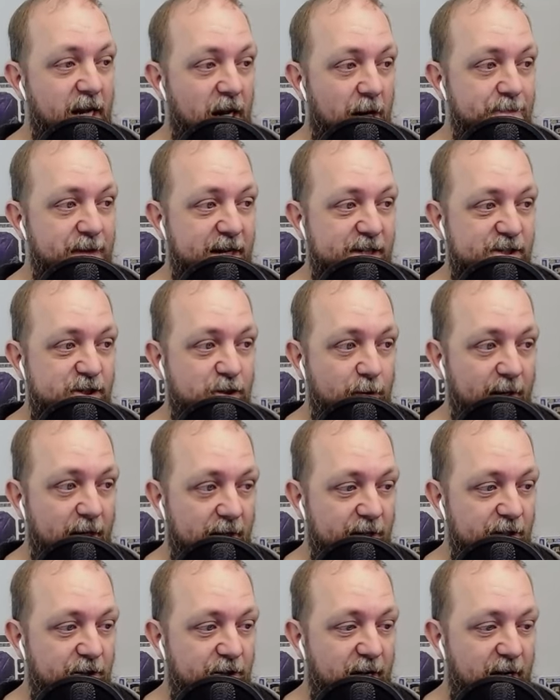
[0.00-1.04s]
updates to it, I'll
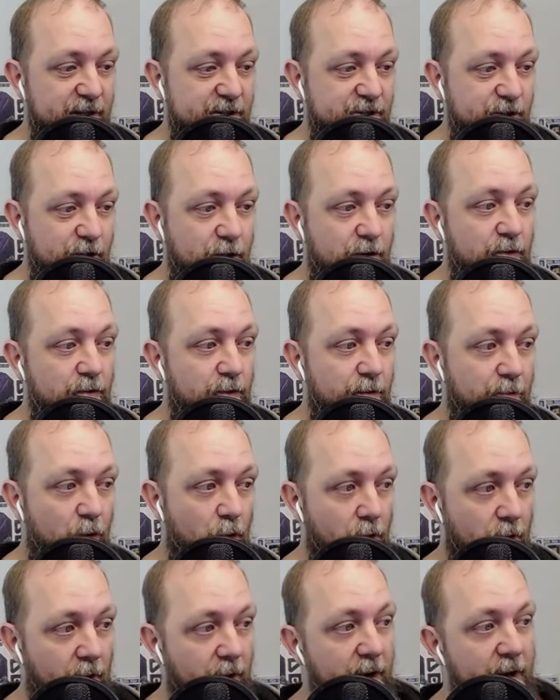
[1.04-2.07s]
let you guys know
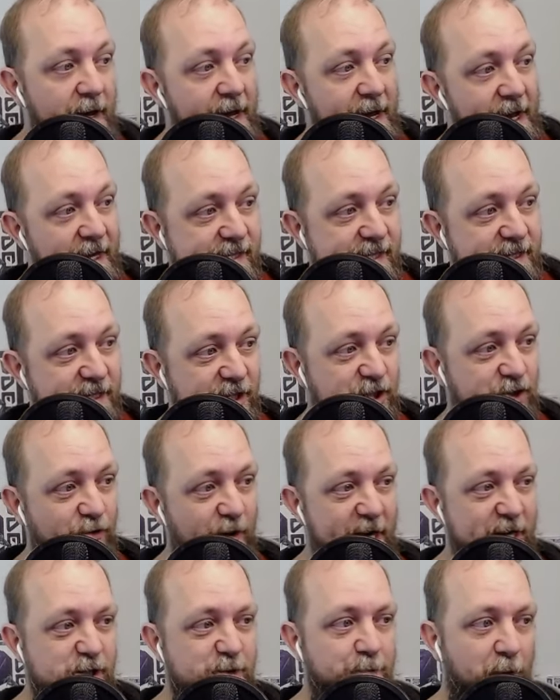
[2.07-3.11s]
more. It says a
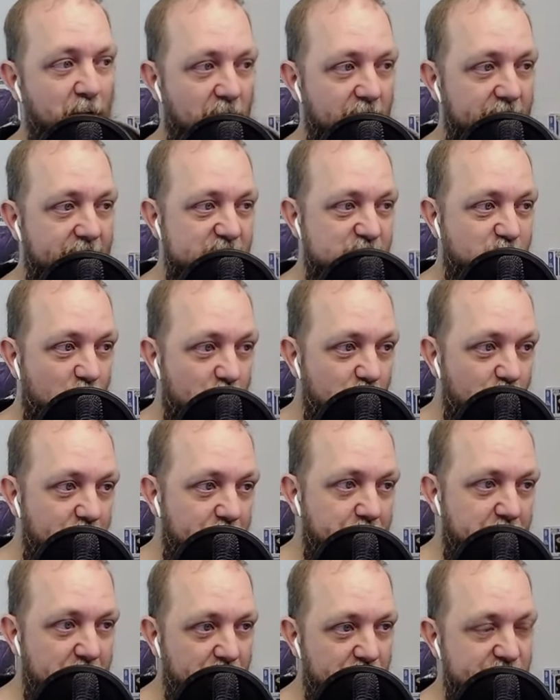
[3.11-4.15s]
strange bug is
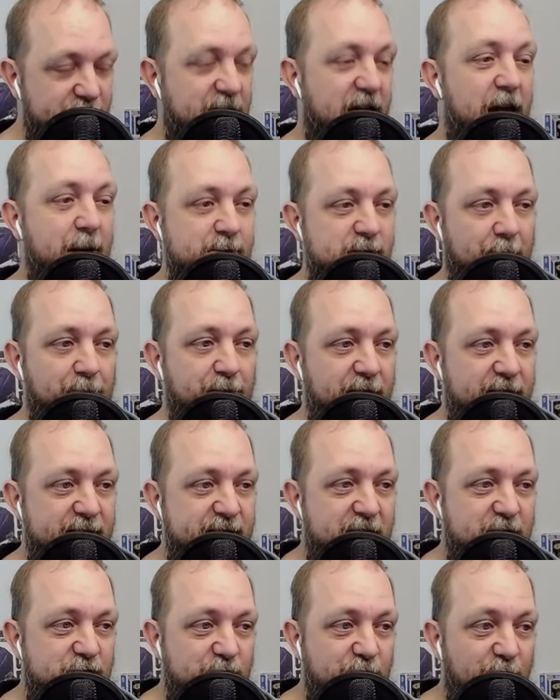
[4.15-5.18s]
removing people's games on
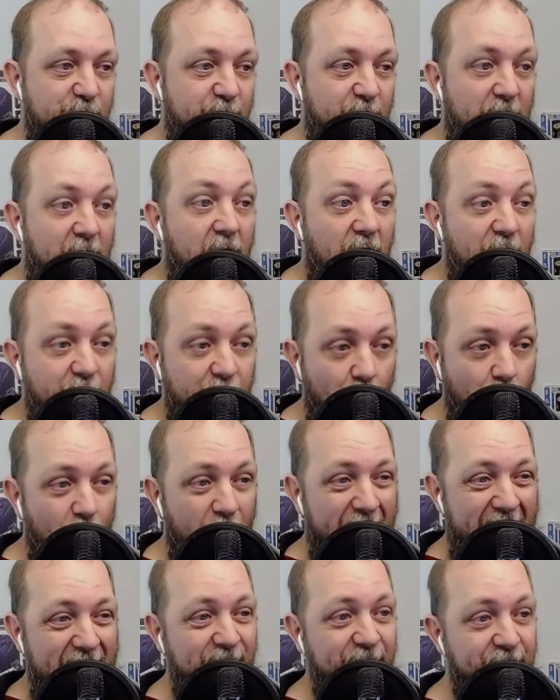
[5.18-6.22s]
PlayStation f- uh, 4
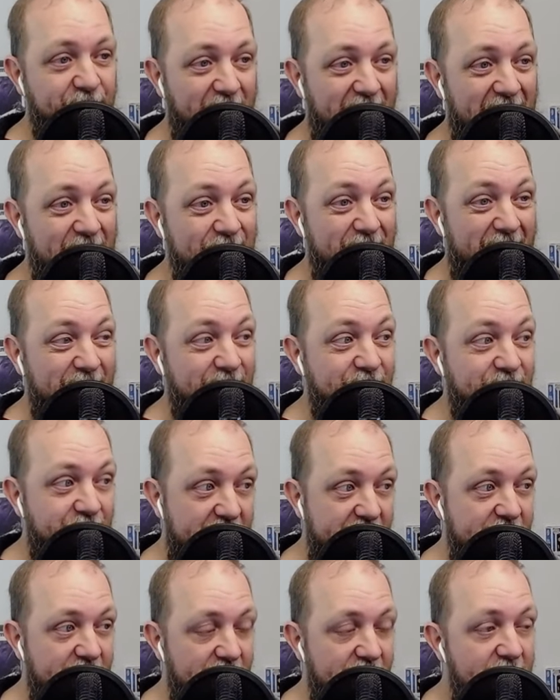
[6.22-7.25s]
and 5 and
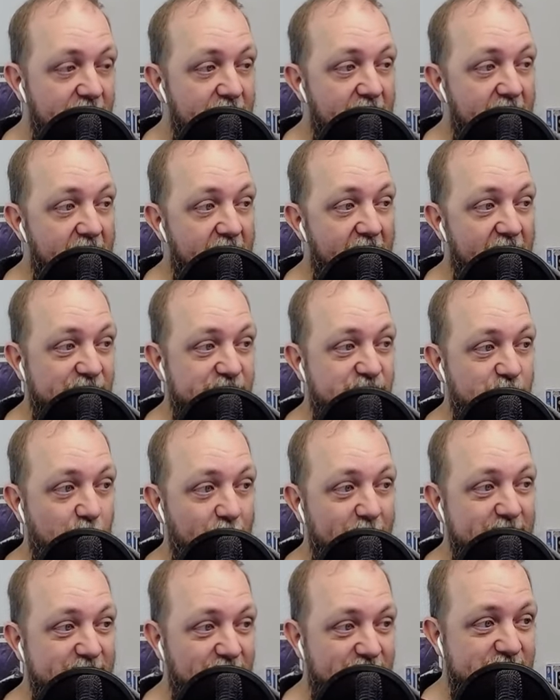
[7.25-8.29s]
Vita, and
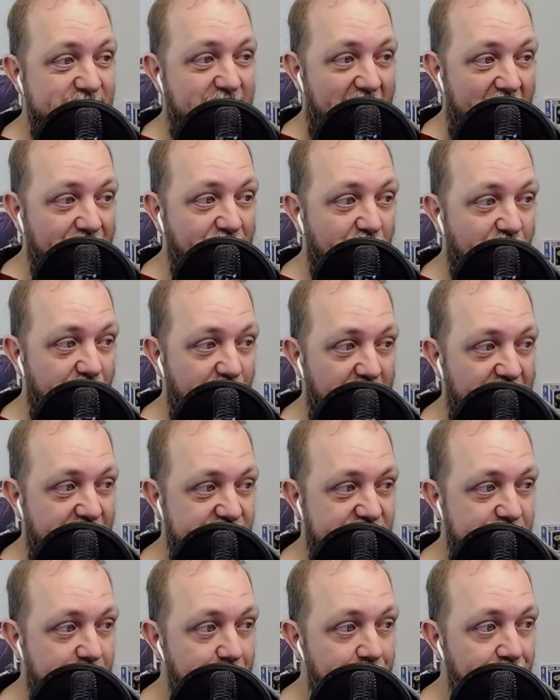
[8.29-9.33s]
Sony doesn't have a fix.